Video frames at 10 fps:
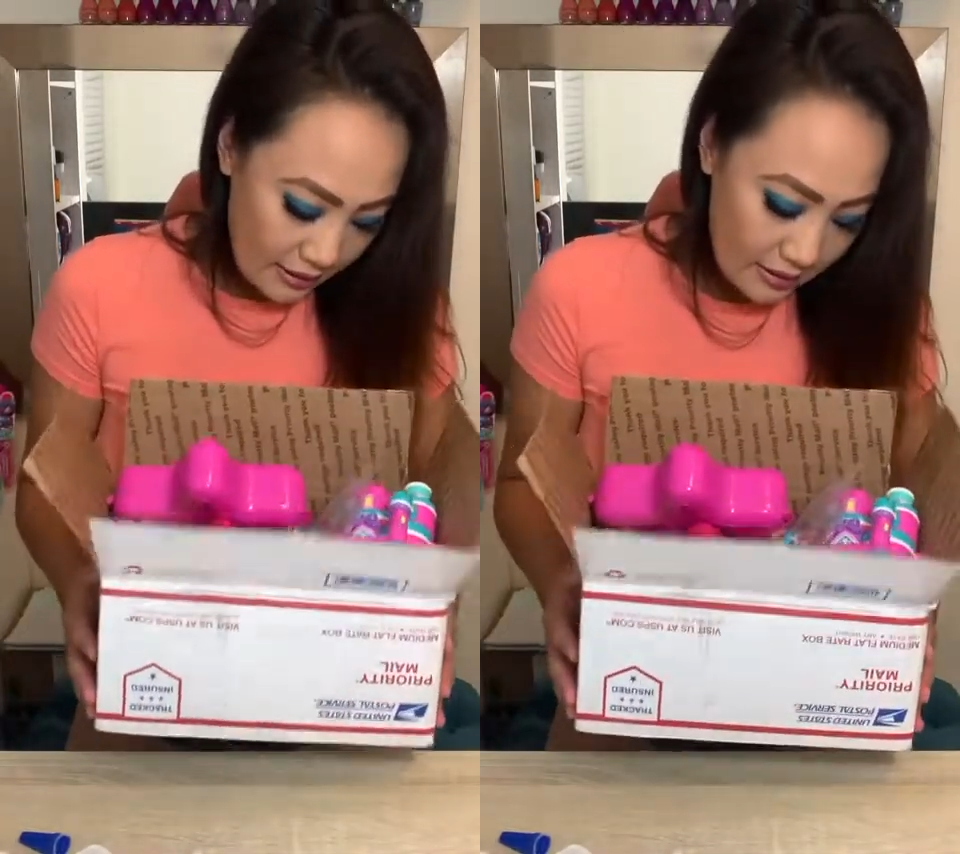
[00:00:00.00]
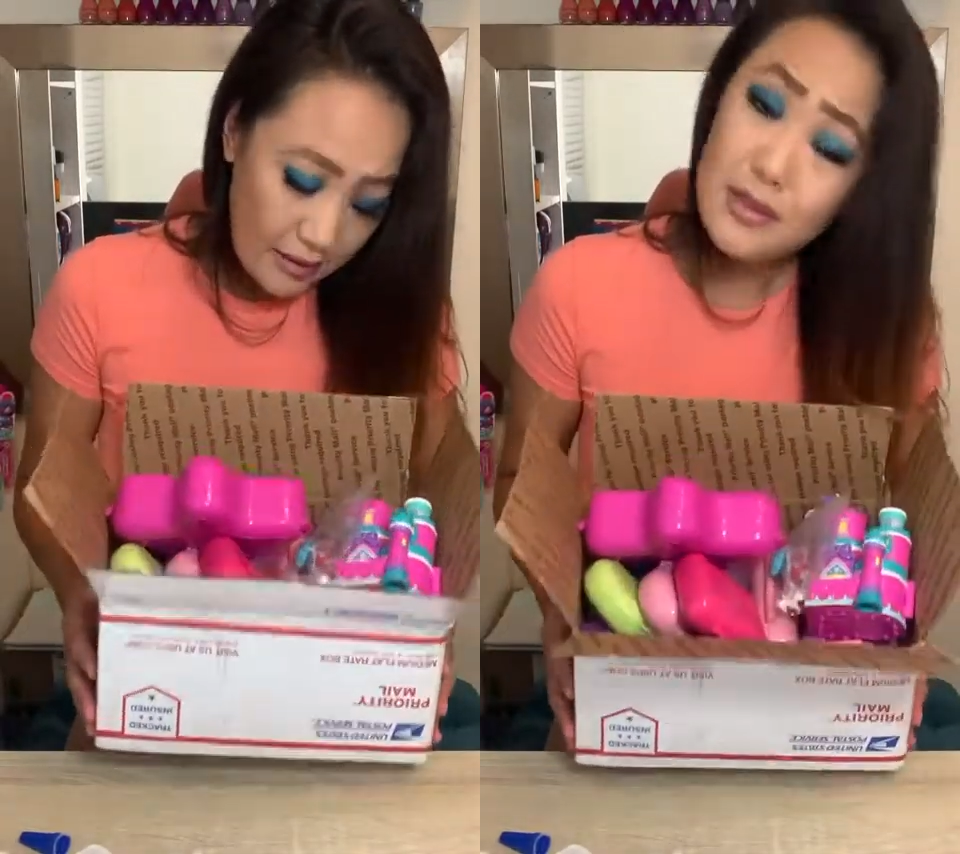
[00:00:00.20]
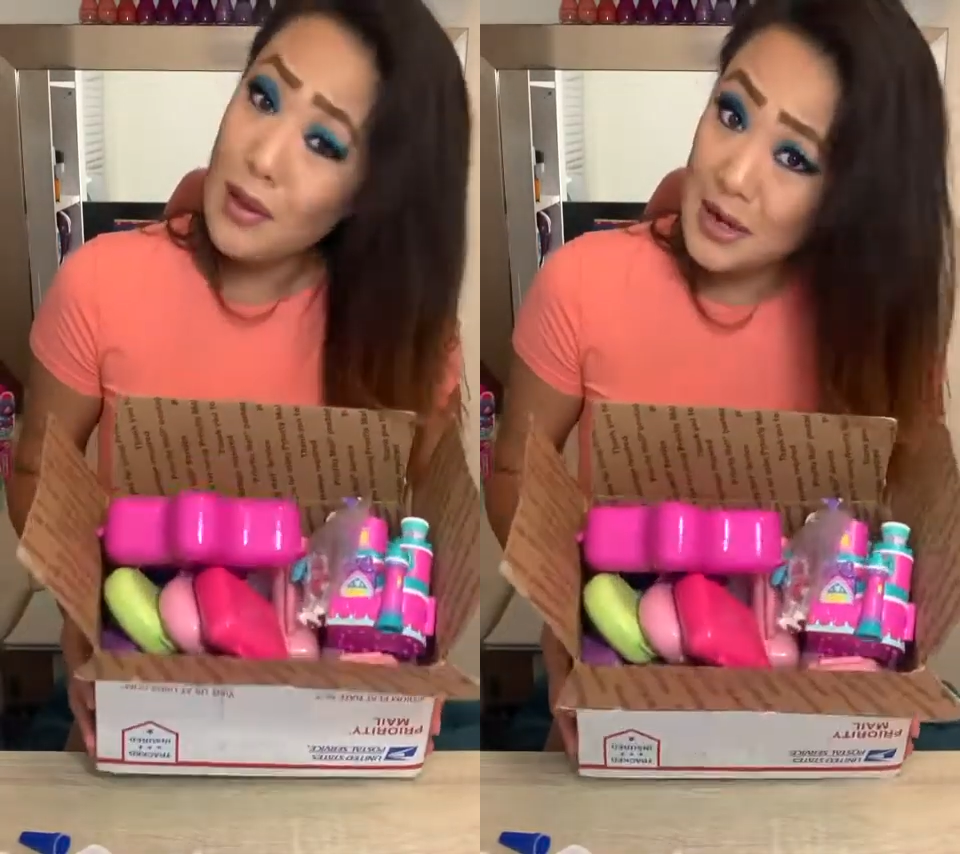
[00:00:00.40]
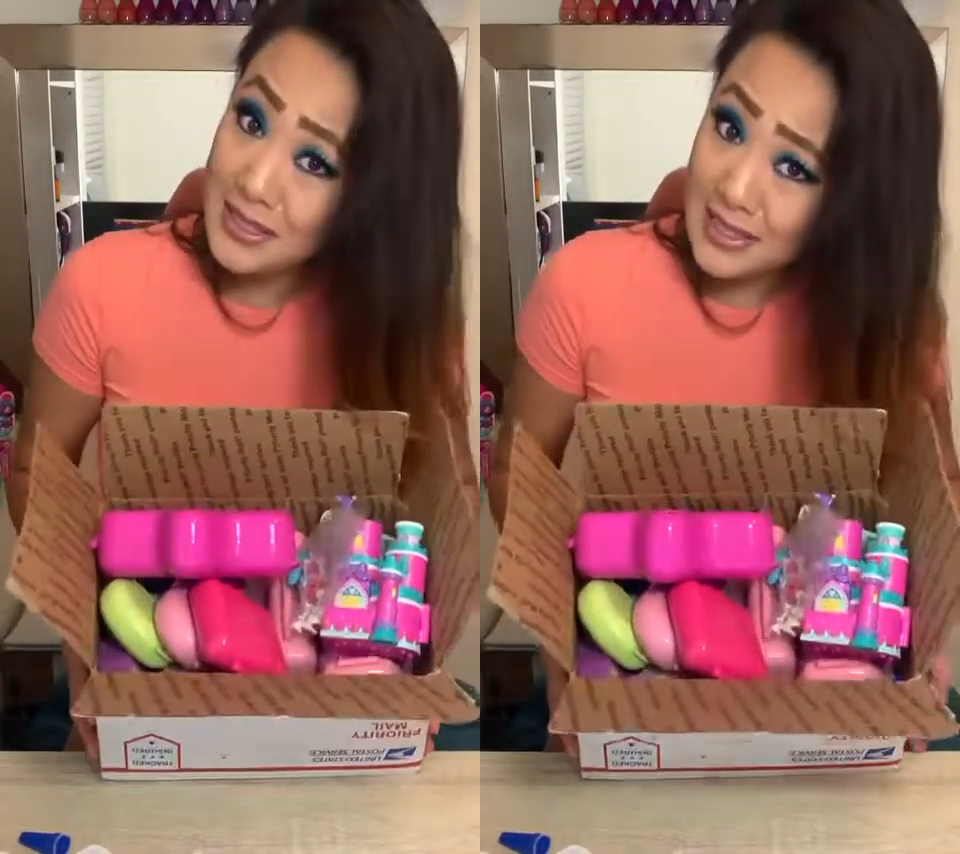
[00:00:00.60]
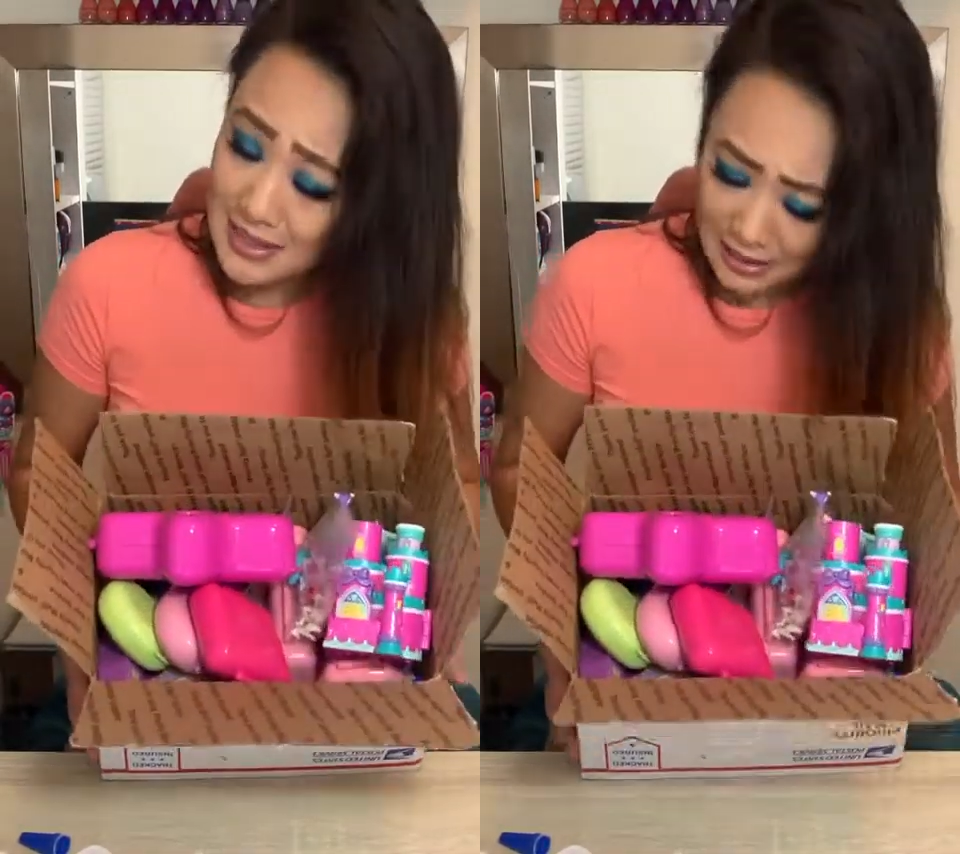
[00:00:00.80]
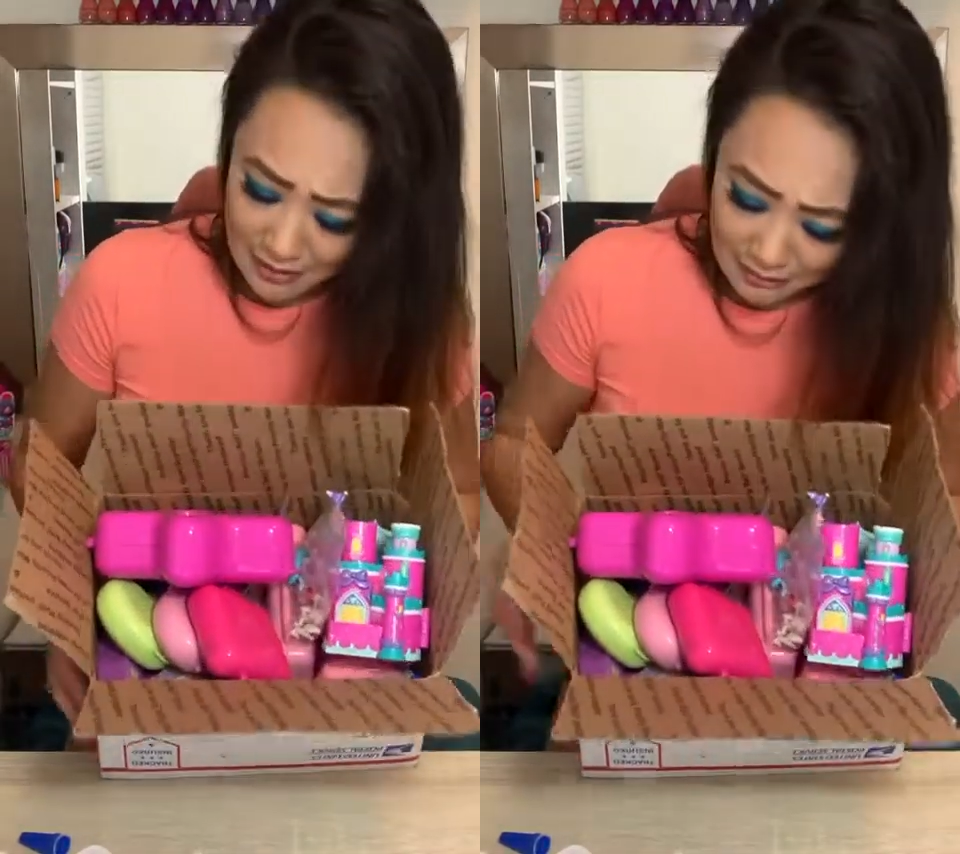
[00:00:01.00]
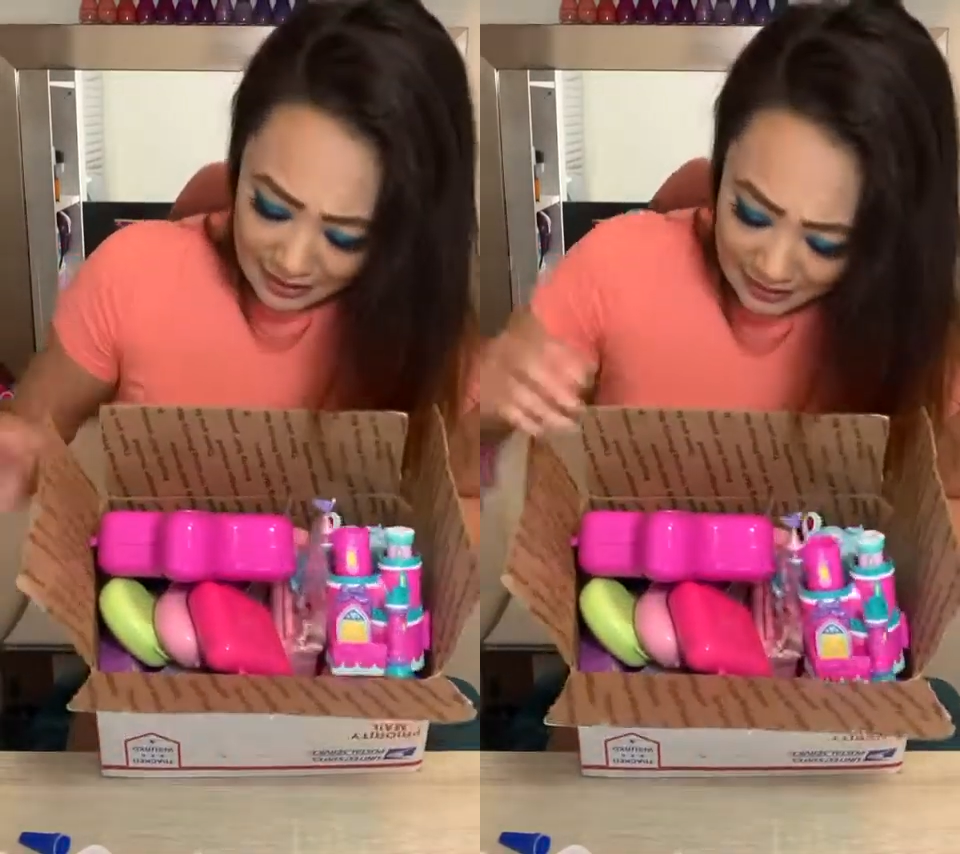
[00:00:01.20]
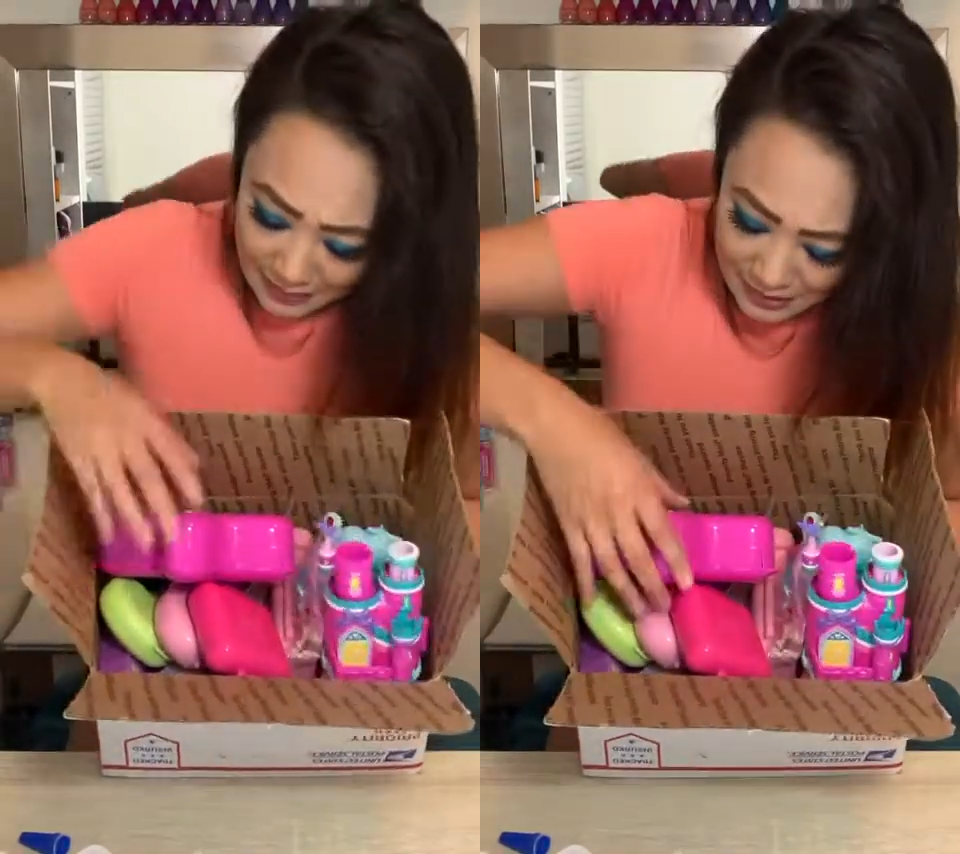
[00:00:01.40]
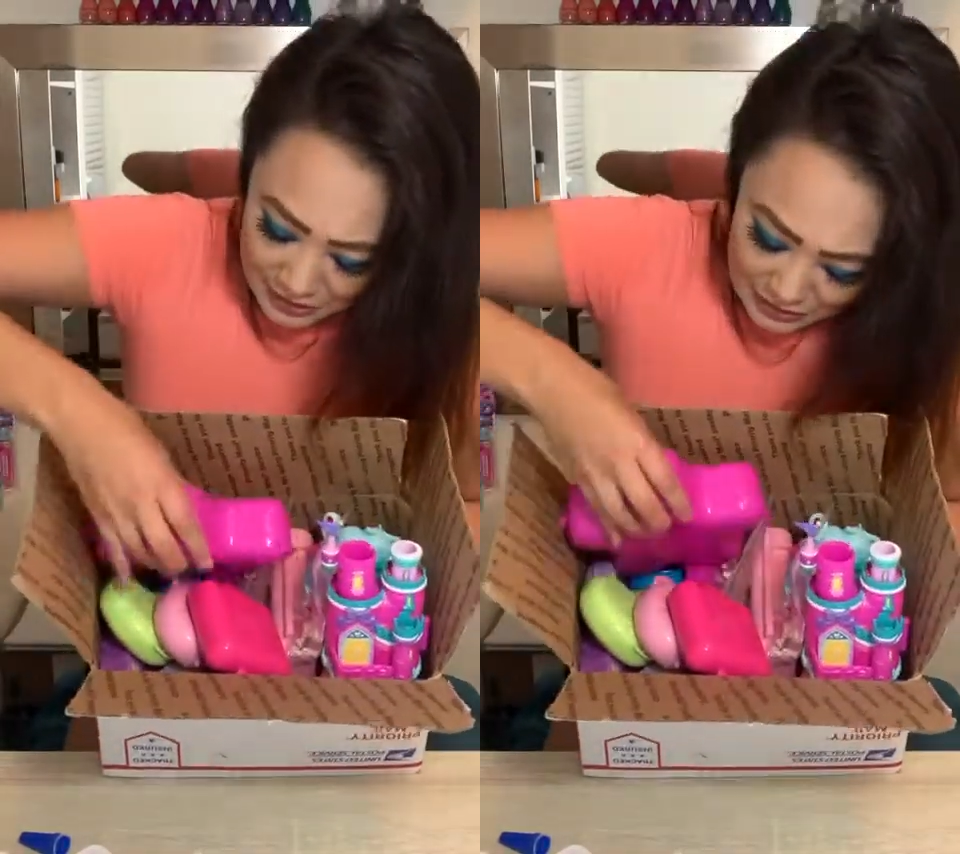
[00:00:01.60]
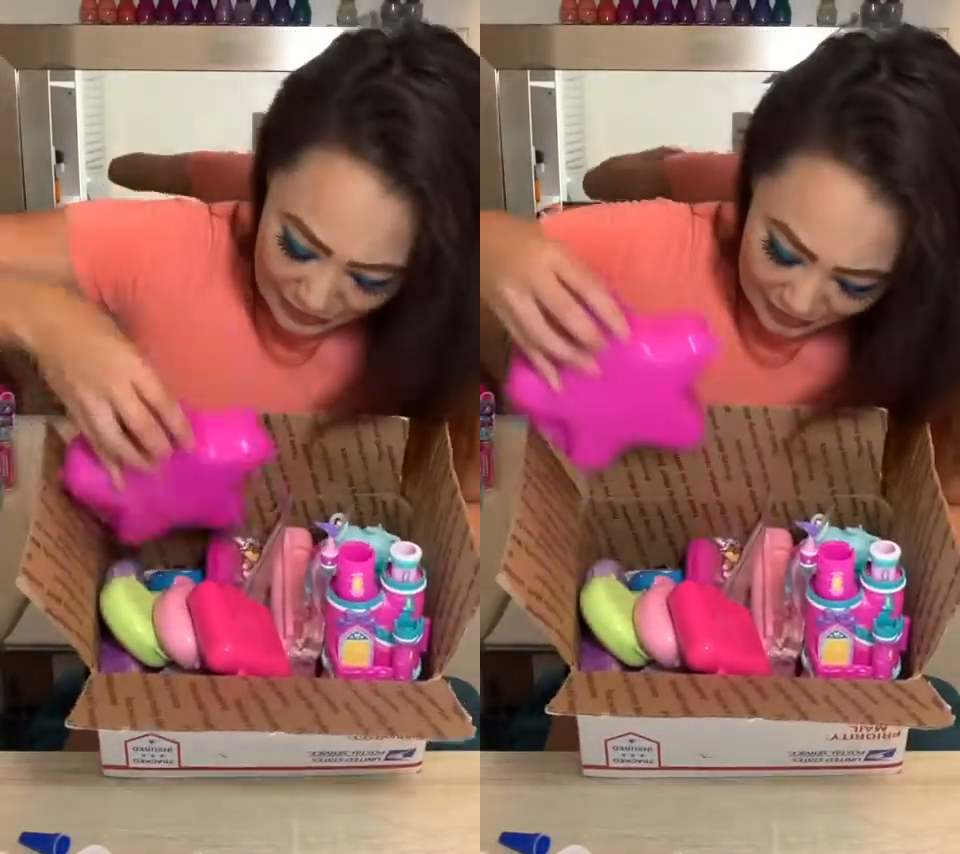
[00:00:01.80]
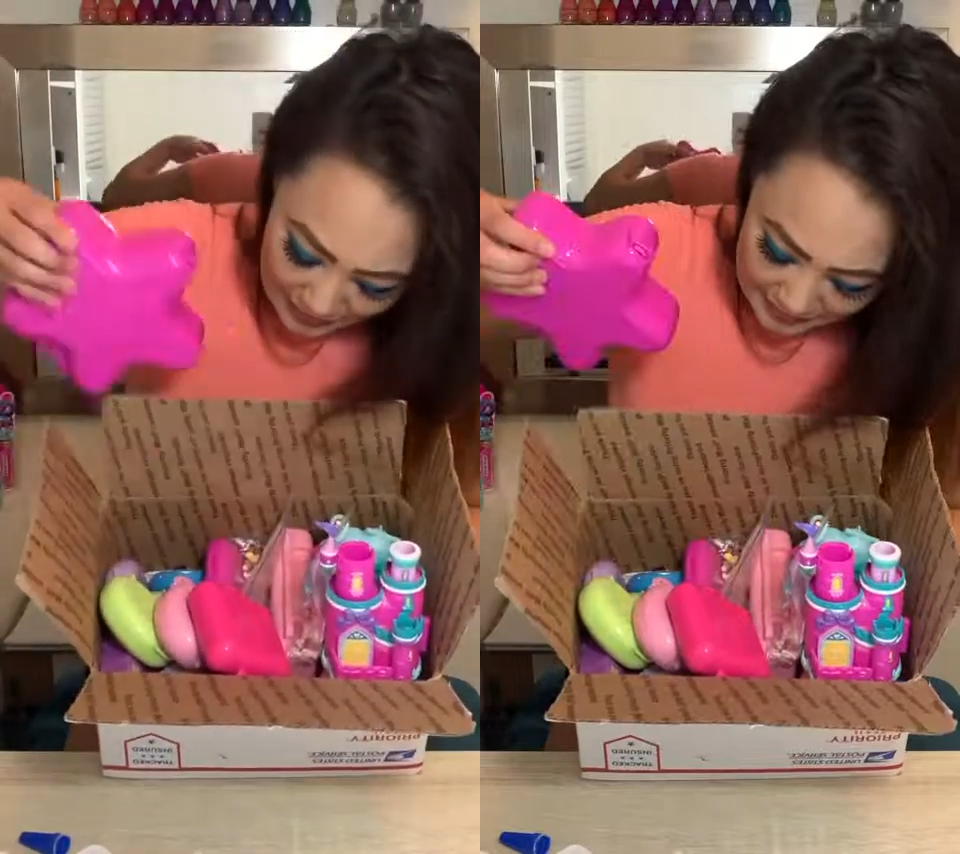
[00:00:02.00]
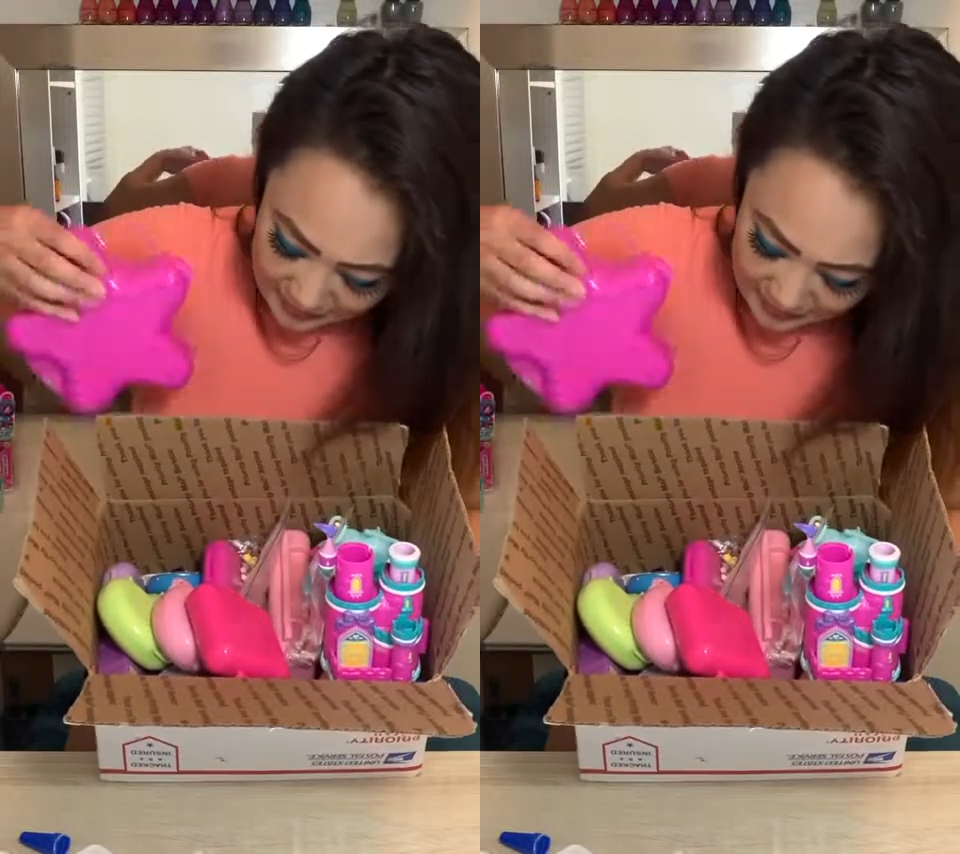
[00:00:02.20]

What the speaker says: there's a lot of sets in here. Like, let me just show you guys.